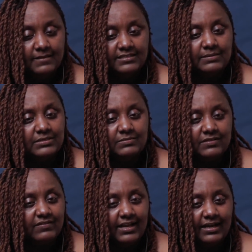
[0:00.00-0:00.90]
sometimes I
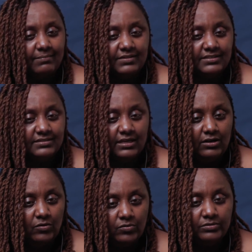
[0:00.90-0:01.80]
feel like I'm just a
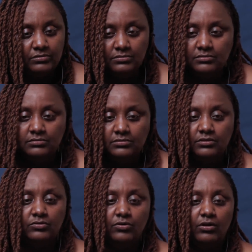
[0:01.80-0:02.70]
lone
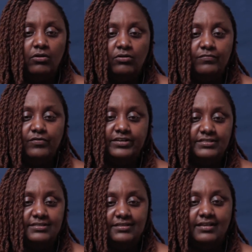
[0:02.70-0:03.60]

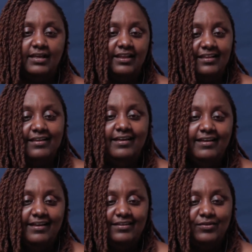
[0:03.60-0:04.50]
voice,
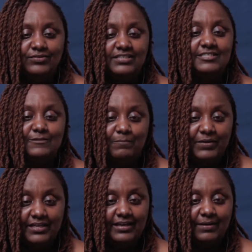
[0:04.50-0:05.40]
just
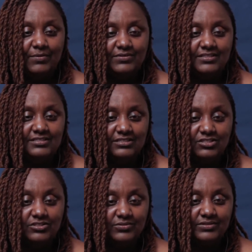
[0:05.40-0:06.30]
speaking about these
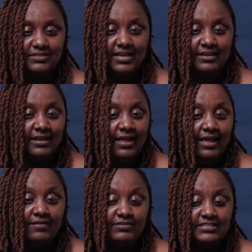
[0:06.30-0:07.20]
issues. And
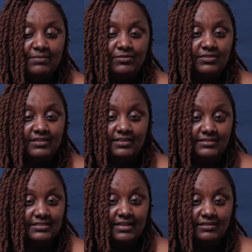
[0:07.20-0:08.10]
every time we think
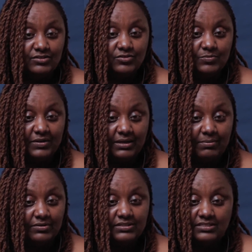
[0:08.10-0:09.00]
there's nothing to speak
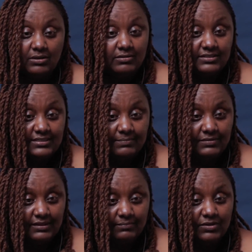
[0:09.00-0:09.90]
about, there's always
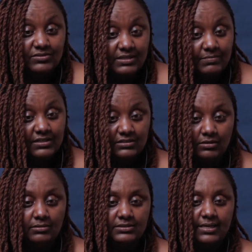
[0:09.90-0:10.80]
something, because something is
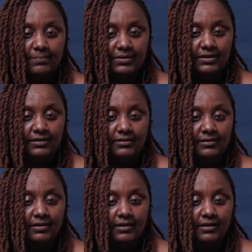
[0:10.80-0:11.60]
always happening.